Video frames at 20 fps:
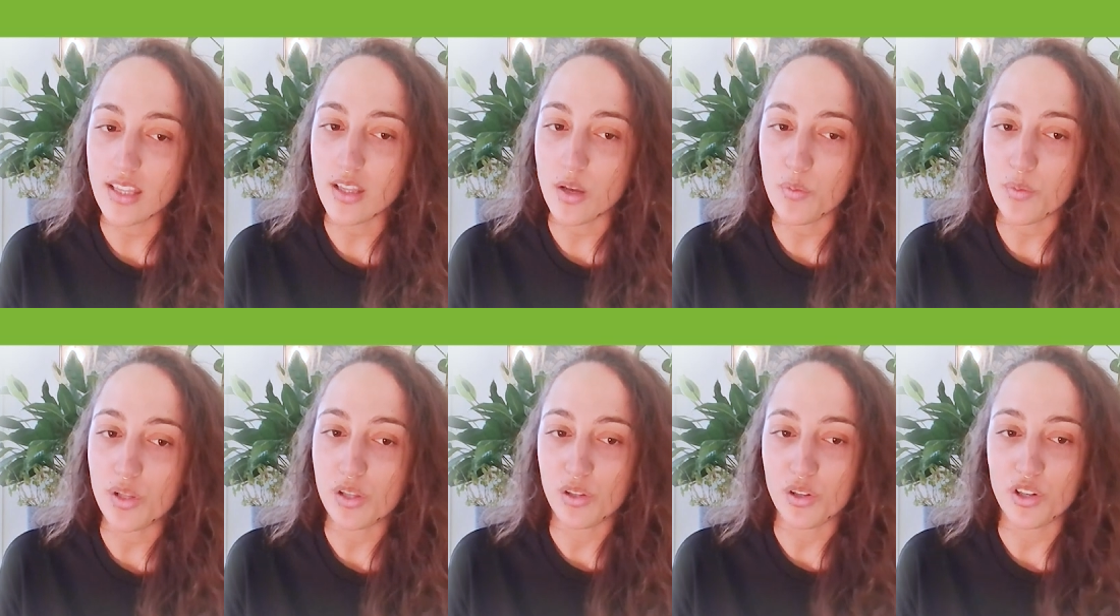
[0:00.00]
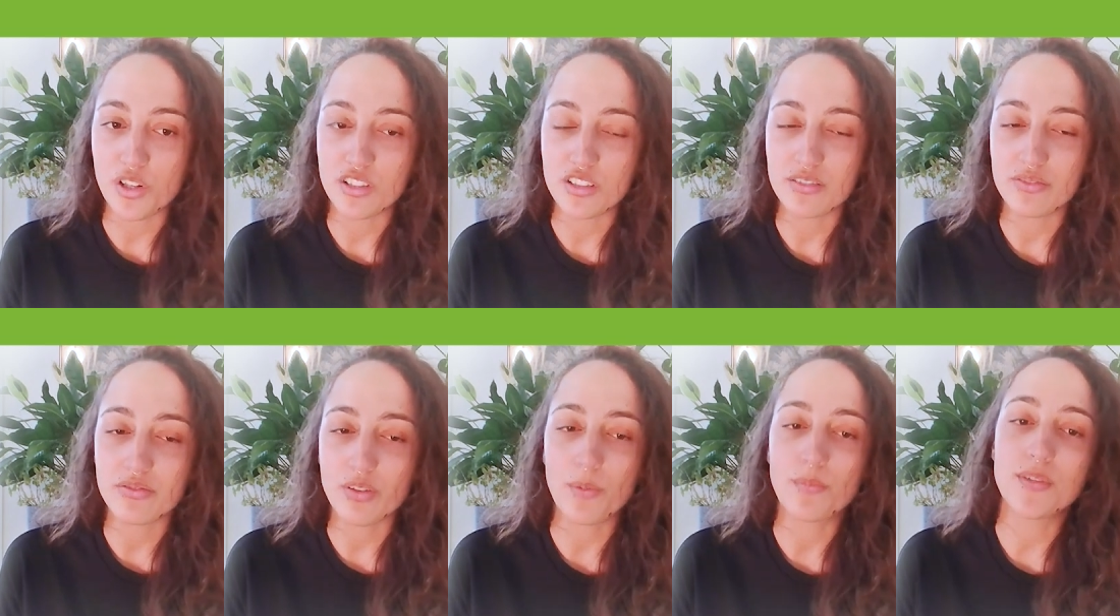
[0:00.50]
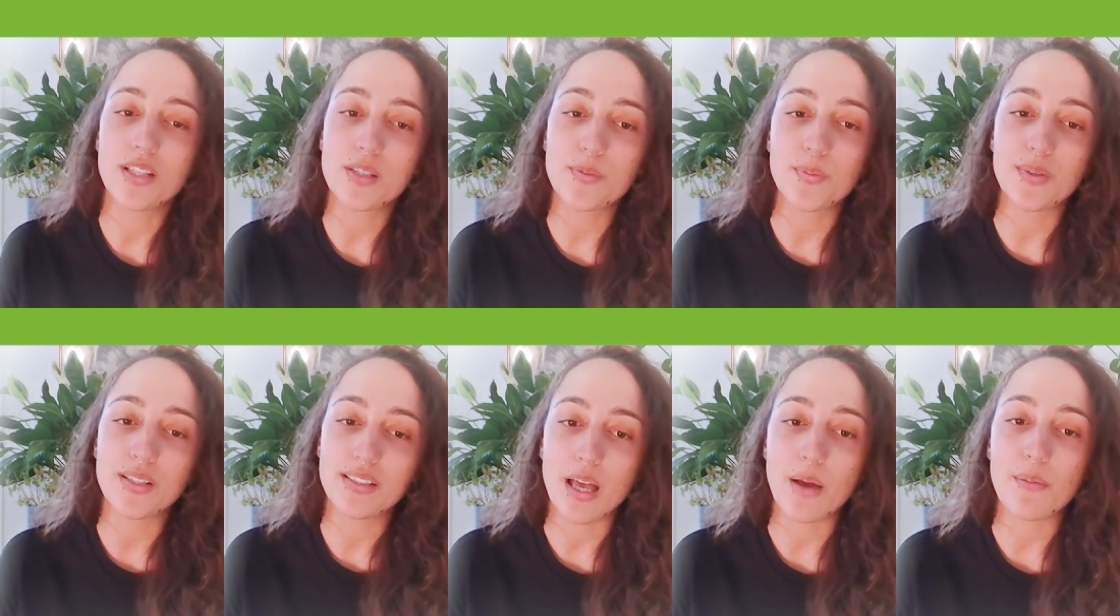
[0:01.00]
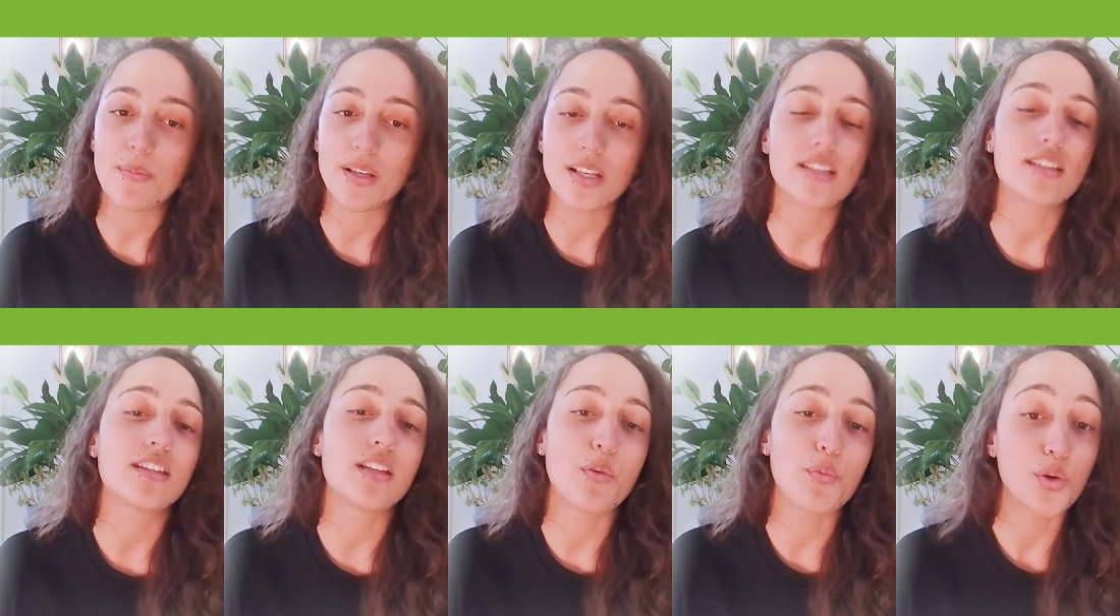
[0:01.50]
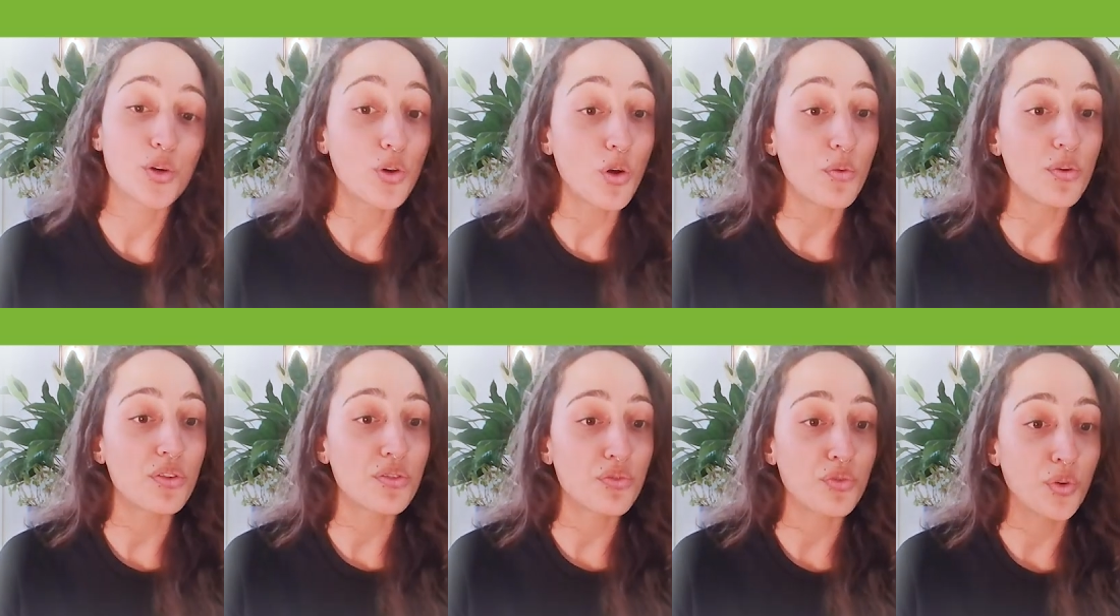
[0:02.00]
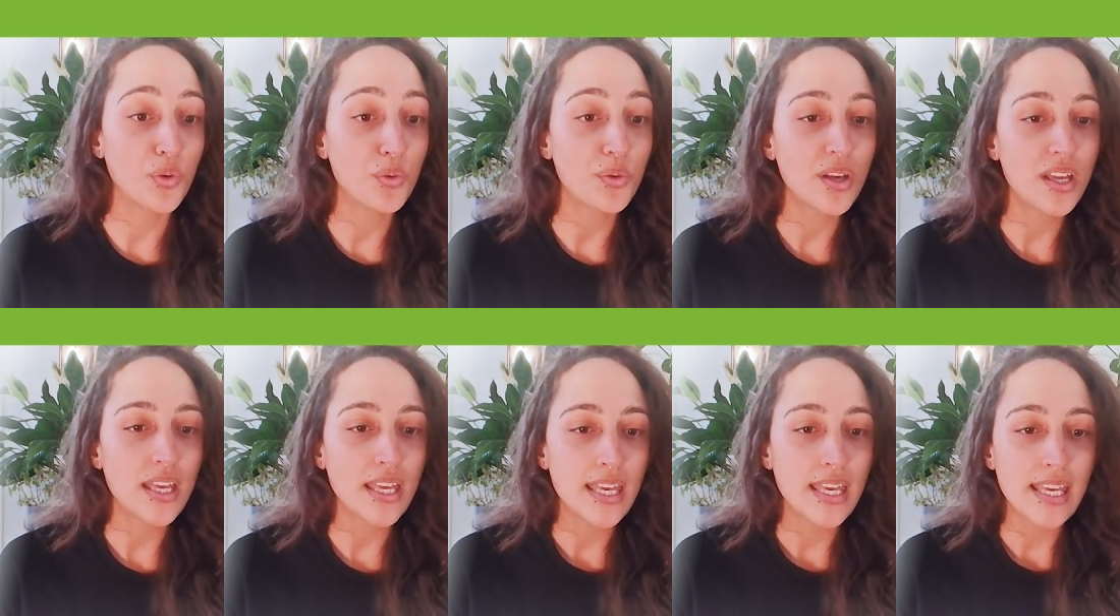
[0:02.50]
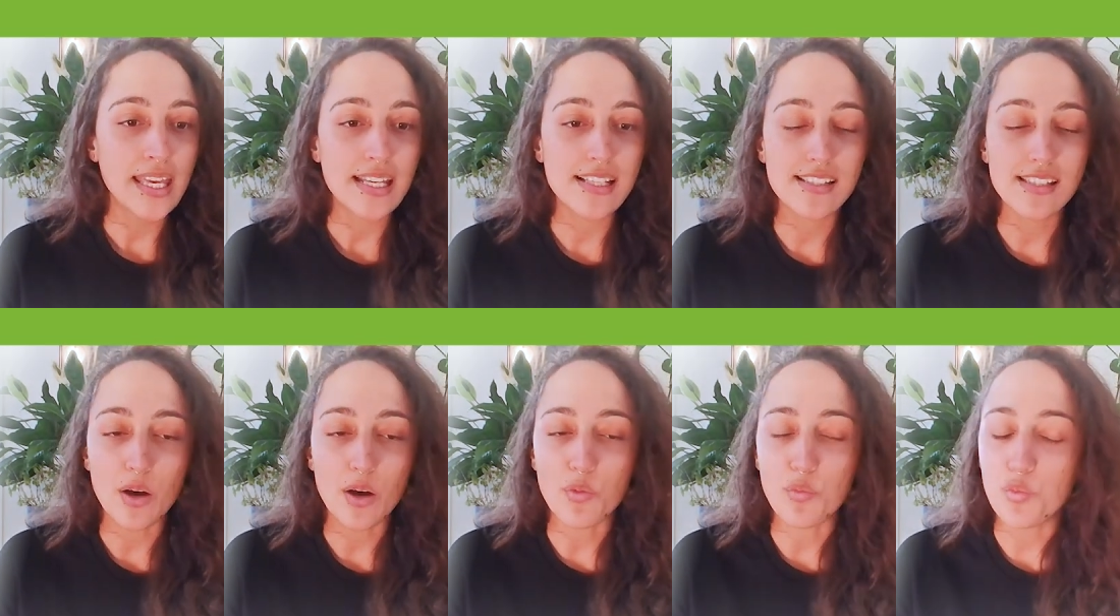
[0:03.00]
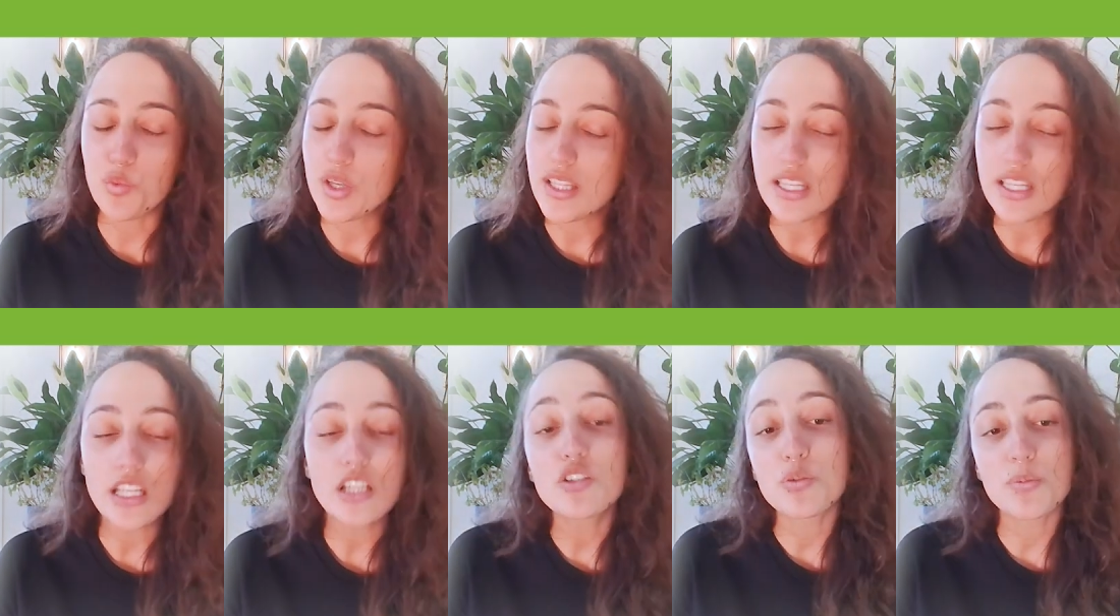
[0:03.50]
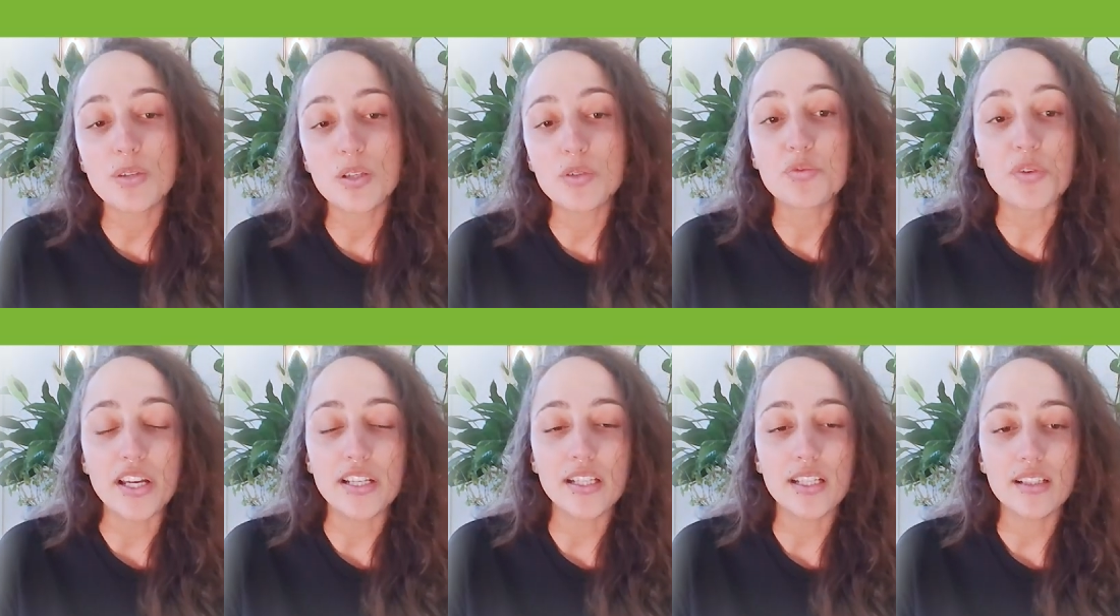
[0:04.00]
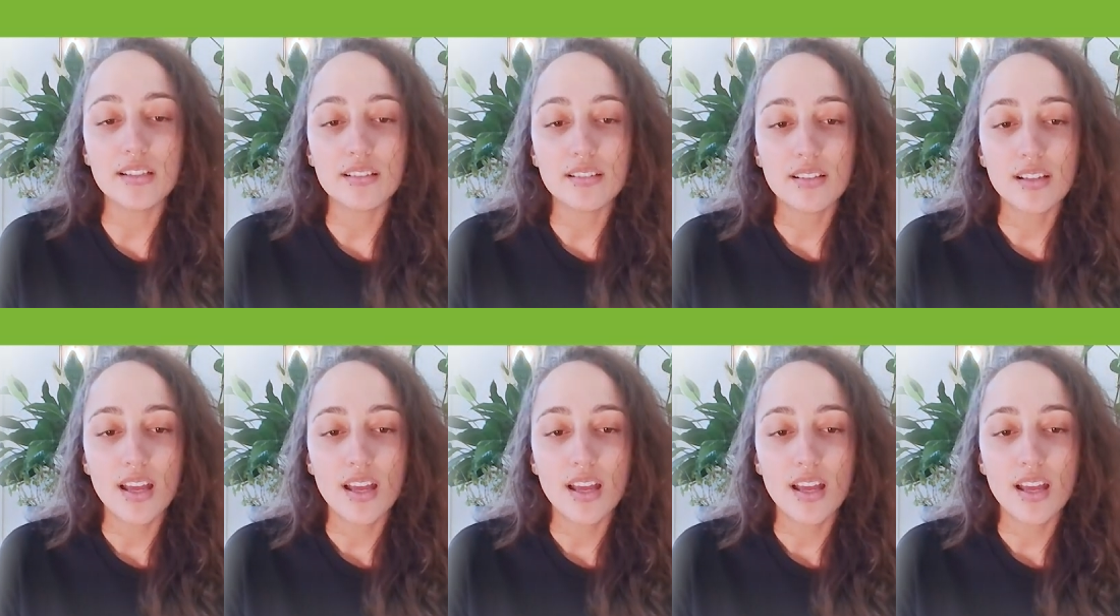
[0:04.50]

that we learned from this pandemic that we're going through, is that we need to be ready.